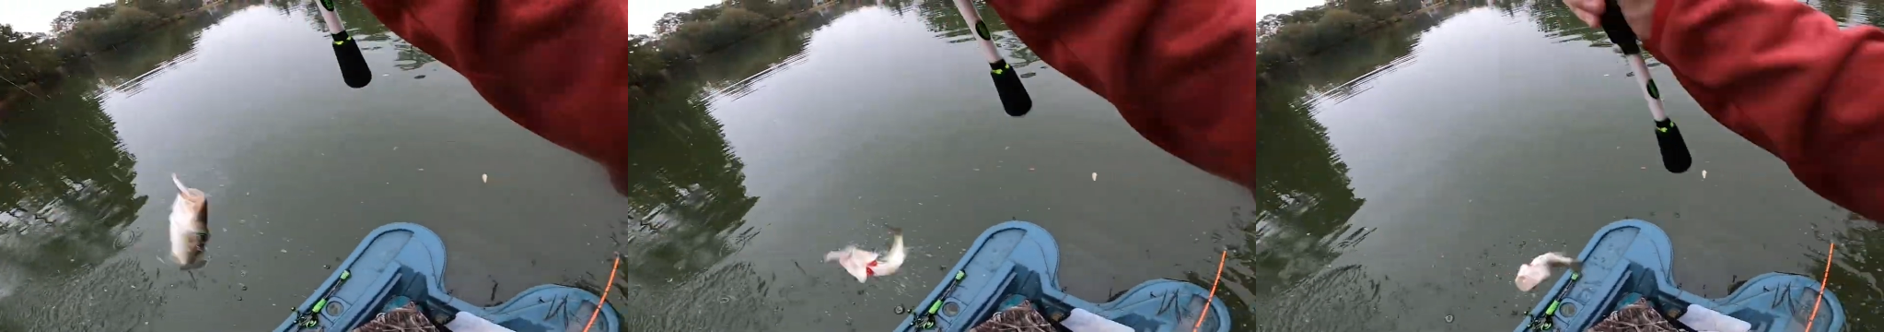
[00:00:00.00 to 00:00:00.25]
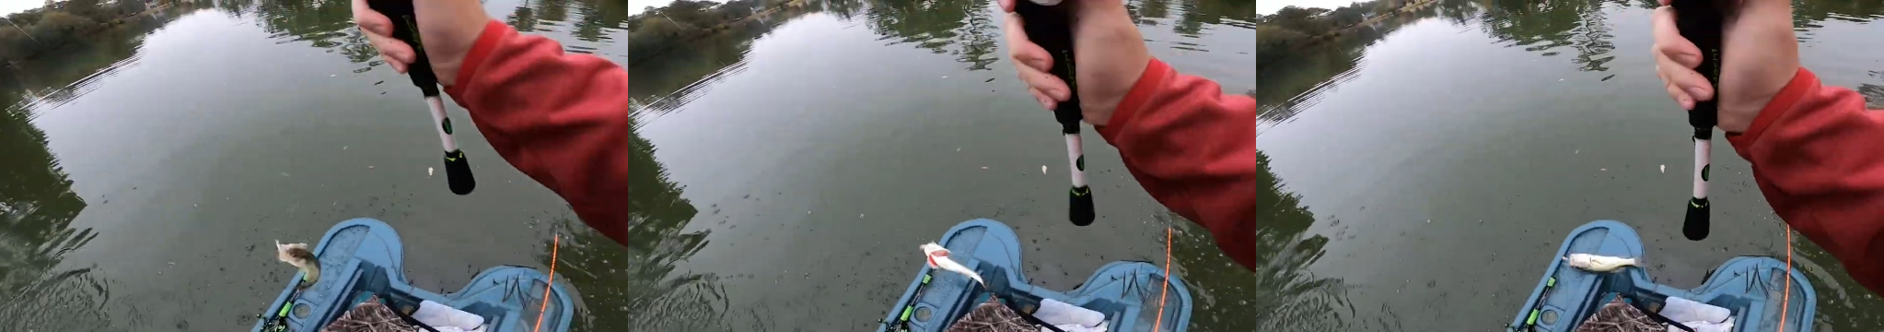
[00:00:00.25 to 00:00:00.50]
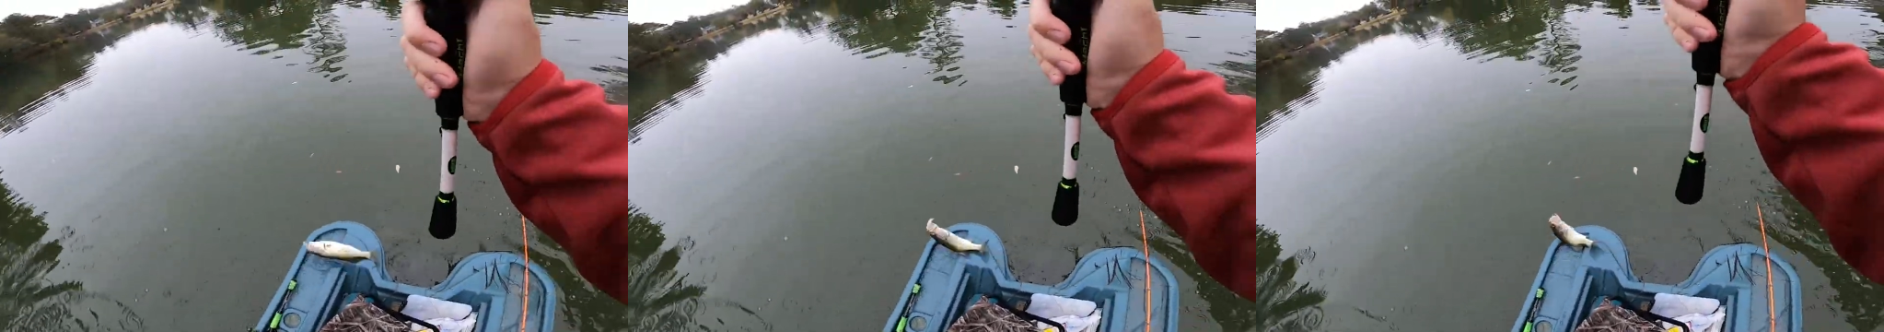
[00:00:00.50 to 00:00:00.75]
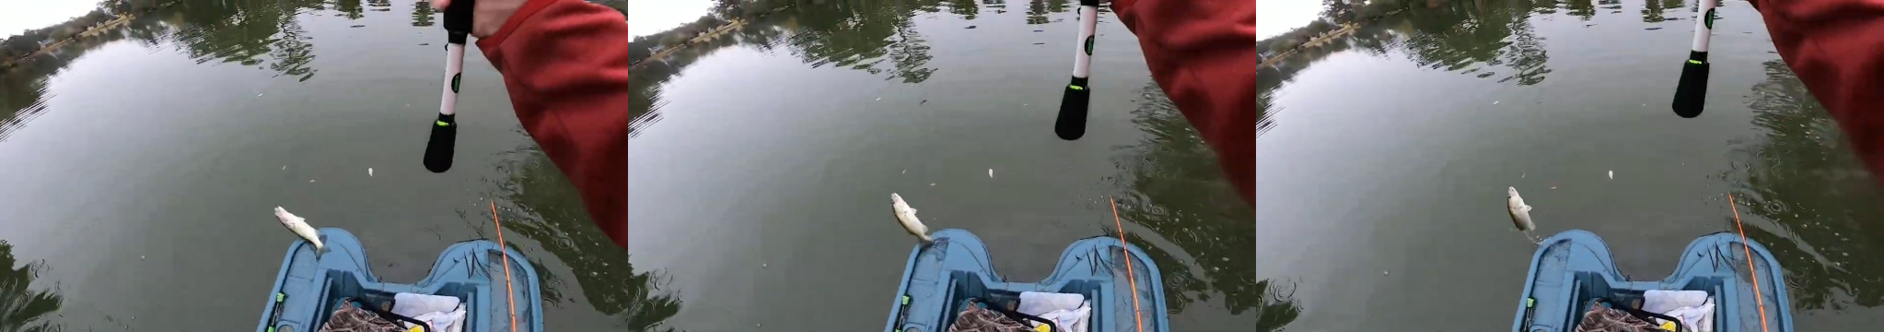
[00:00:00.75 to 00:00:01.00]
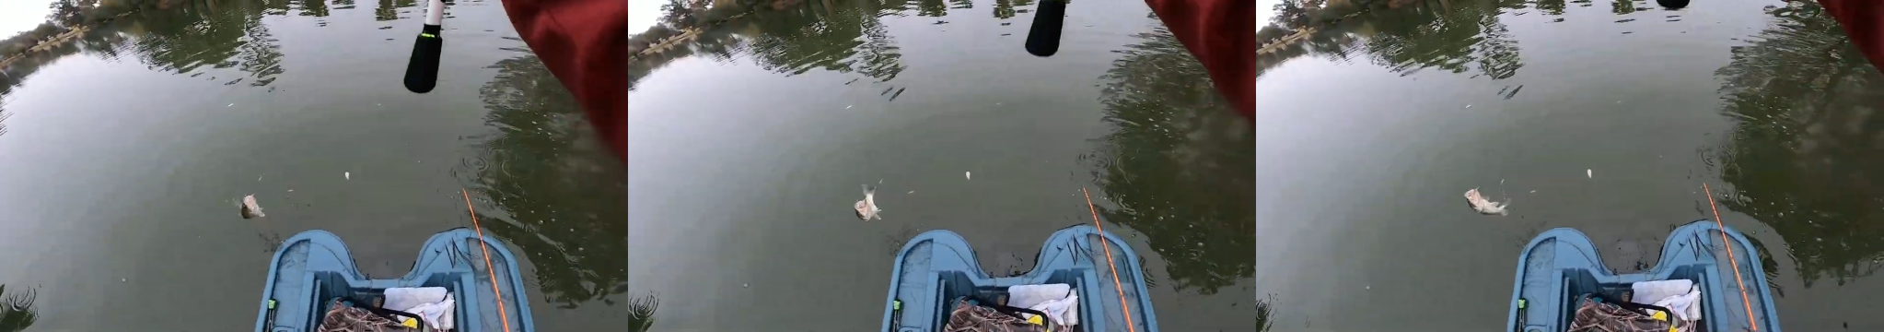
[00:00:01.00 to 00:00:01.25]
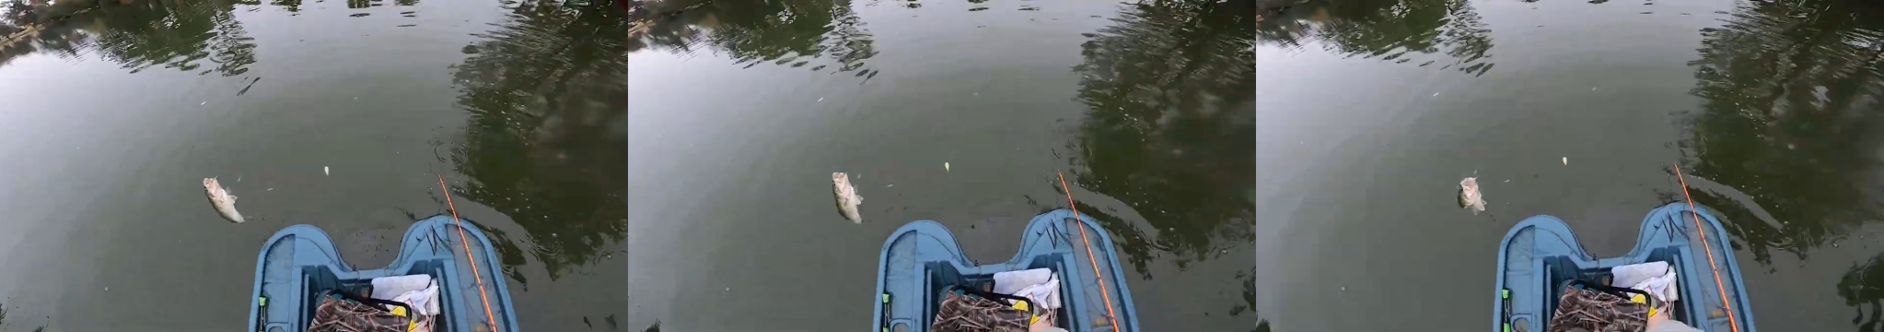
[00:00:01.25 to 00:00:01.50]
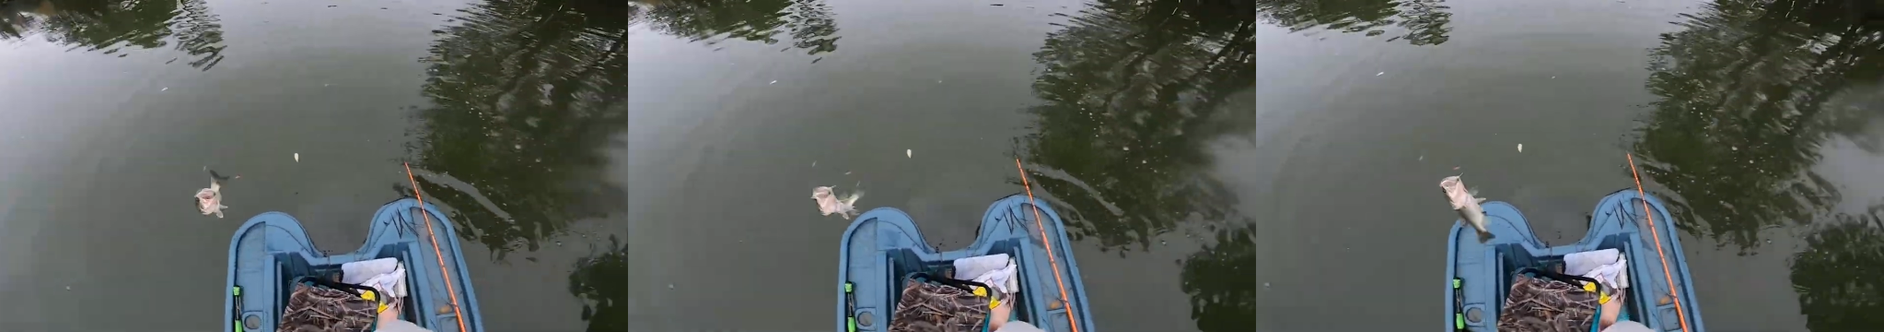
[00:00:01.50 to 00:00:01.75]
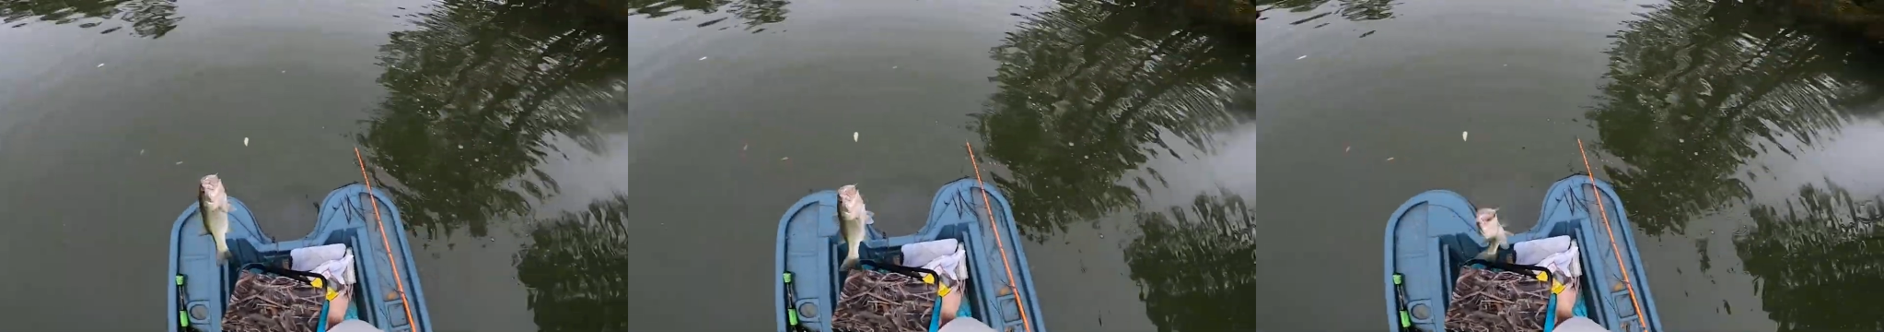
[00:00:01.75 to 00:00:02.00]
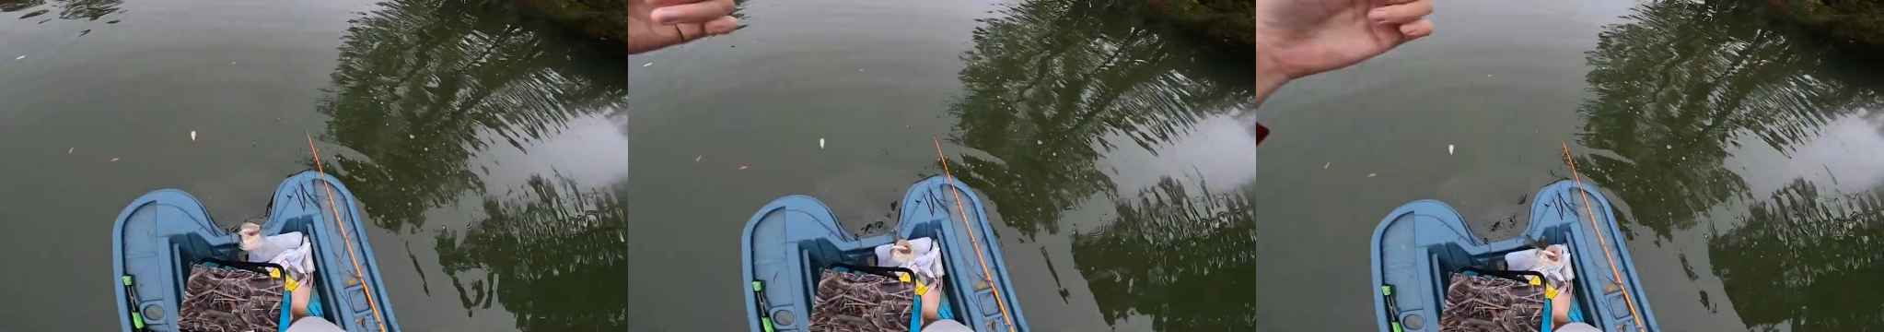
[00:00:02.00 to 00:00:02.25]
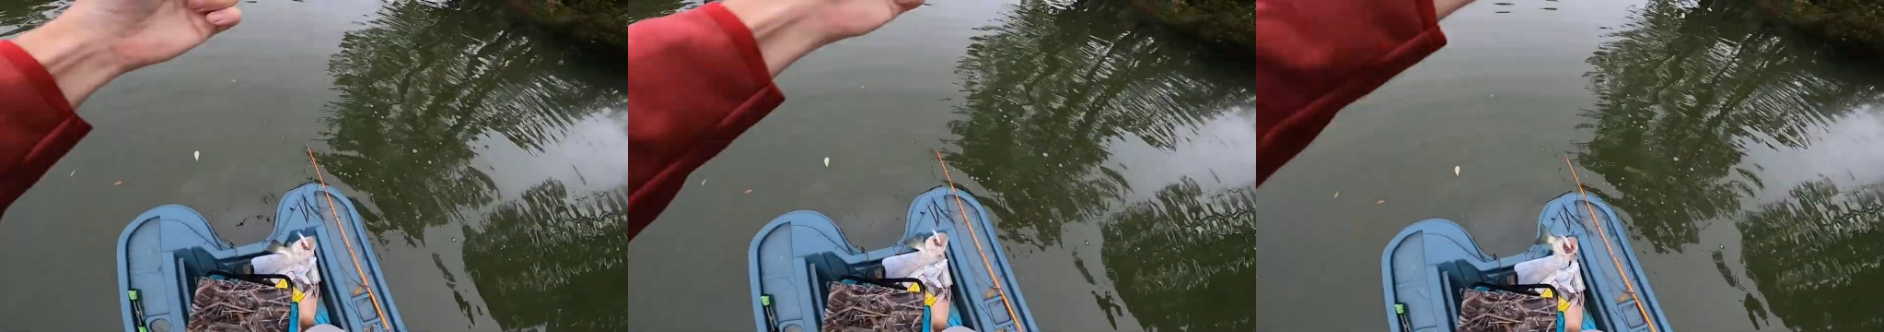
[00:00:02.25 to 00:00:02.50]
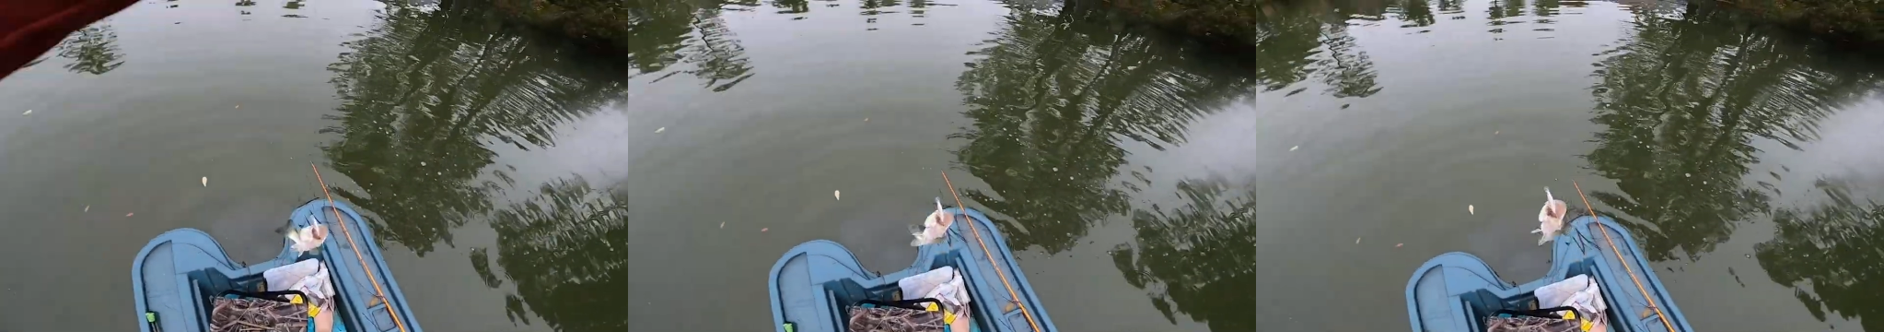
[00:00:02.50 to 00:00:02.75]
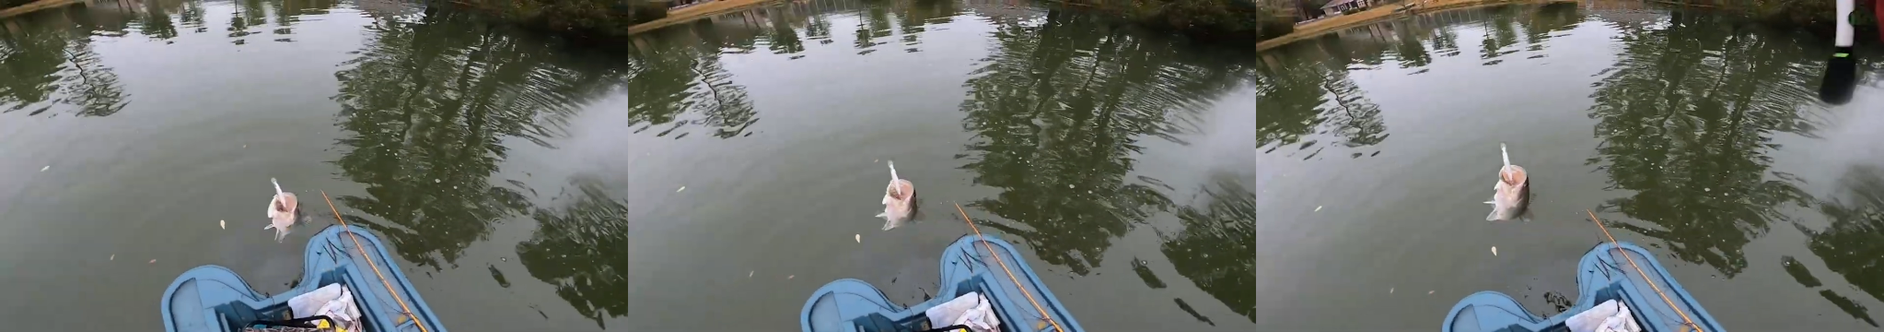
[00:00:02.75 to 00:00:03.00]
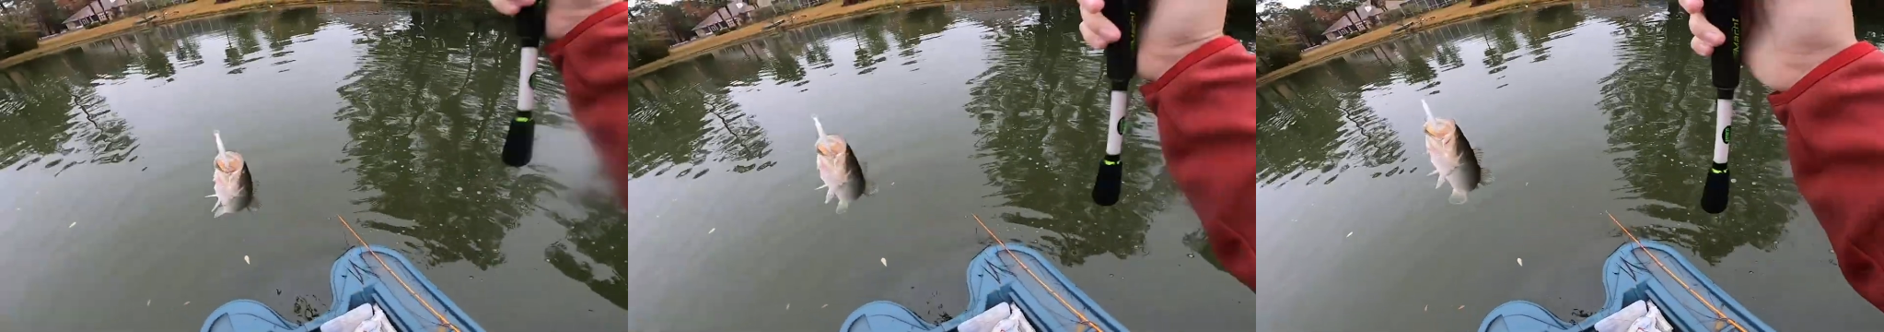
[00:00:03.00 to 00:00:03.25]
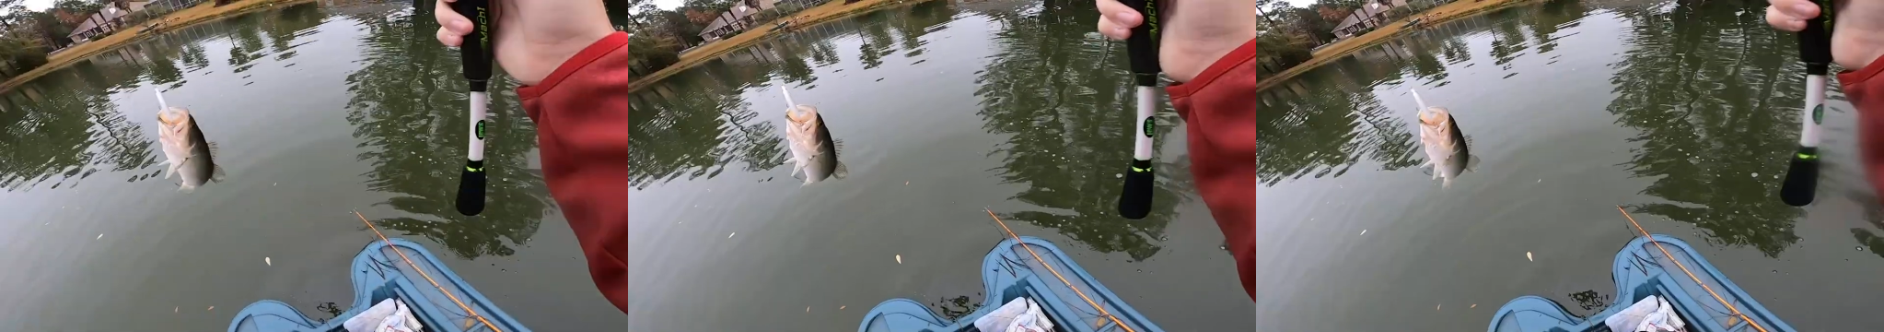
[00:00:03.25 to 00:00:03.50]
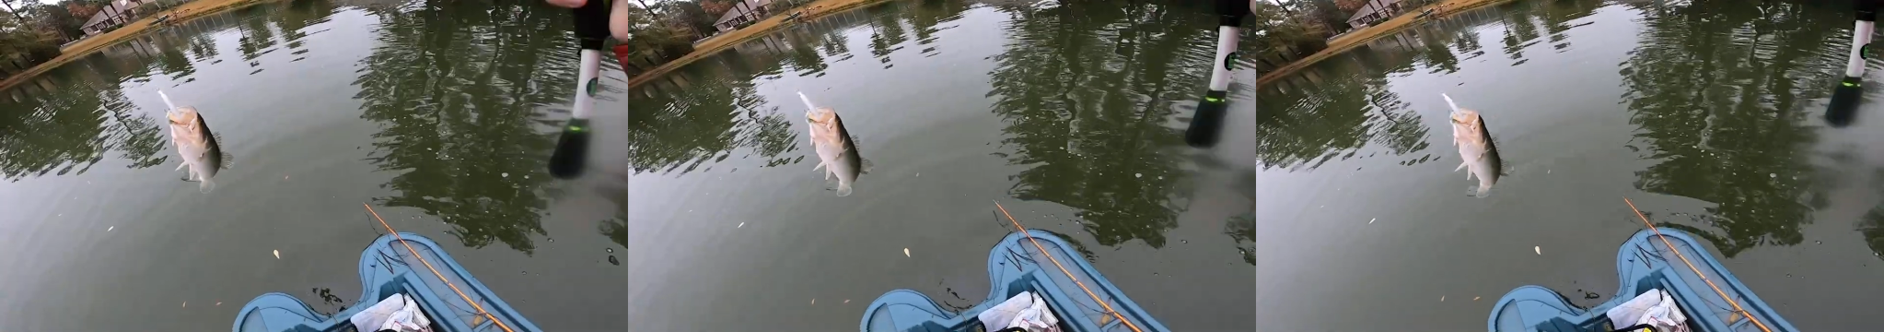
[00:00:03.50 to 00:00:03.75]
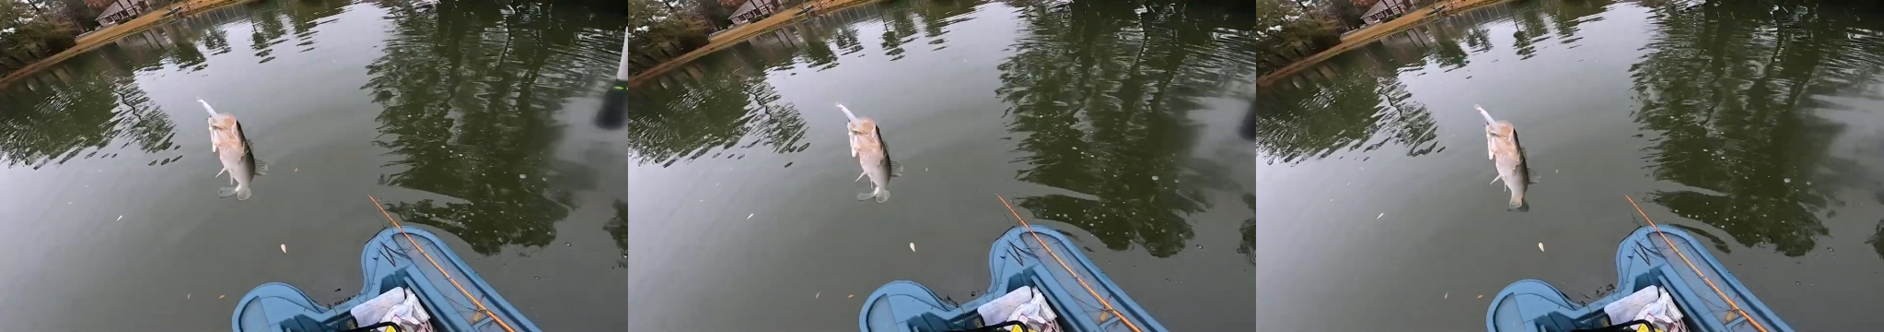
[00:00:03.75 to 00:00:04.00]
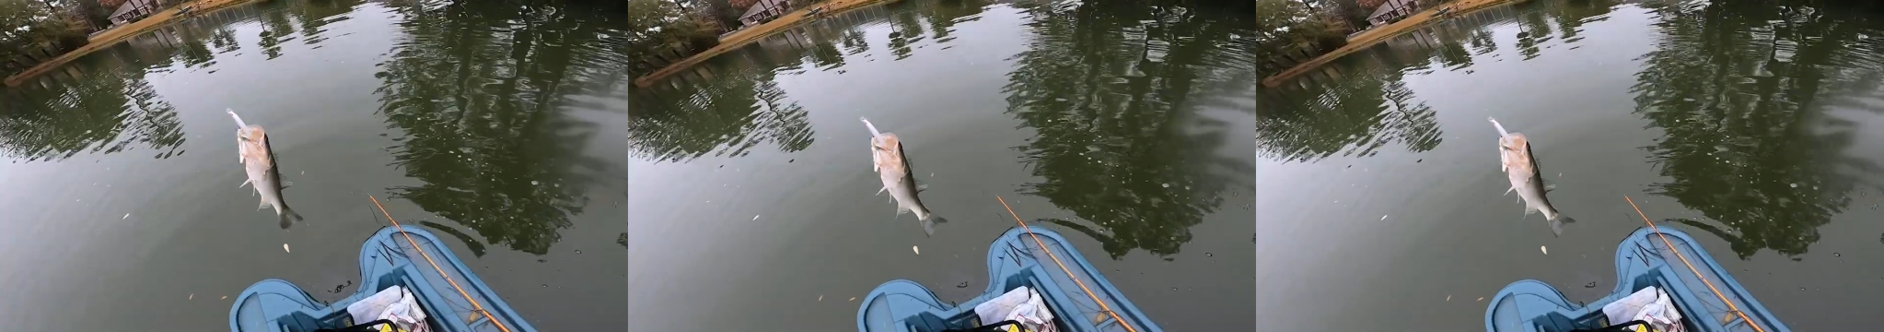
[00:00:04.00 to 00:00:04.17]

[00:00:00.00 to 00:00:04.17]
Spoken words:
(no speaker visible)